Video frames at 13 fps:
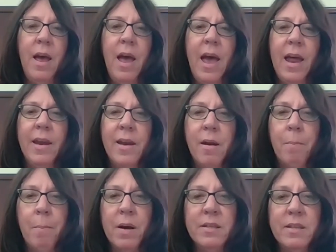and
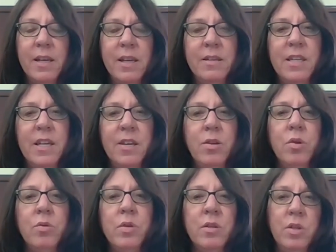must
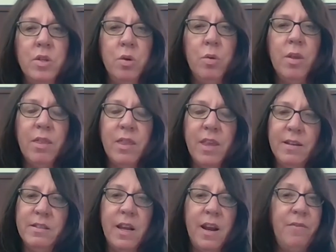continue to do the
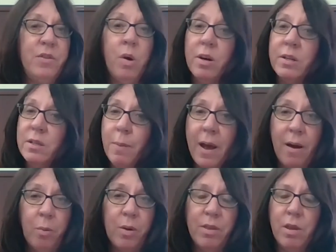things that I've talked
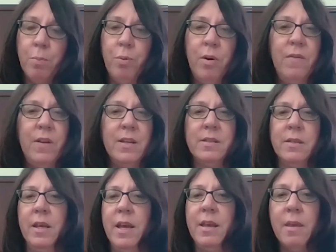about with you
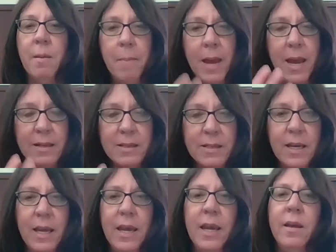previously, the
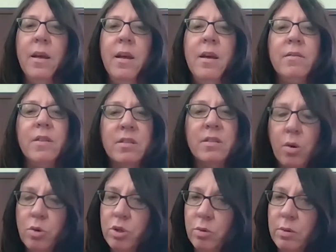masking, the
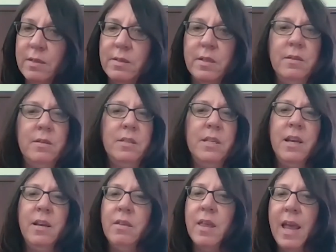social
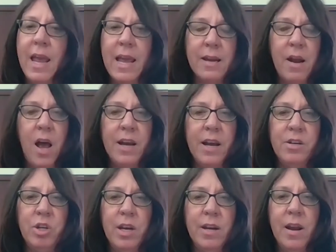distancing, the hand
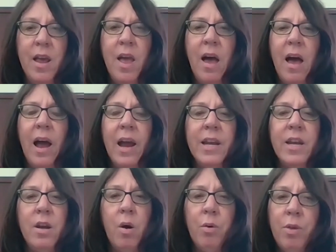hygiene. I
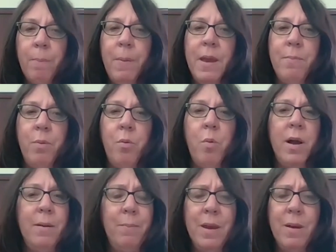know that people
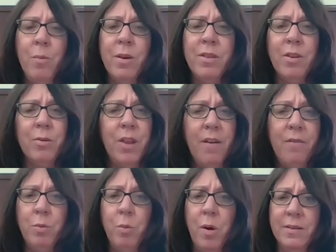want to be with their
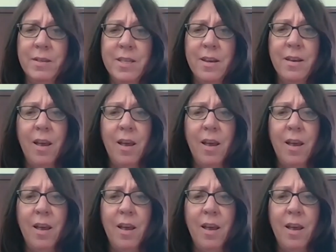loved ones.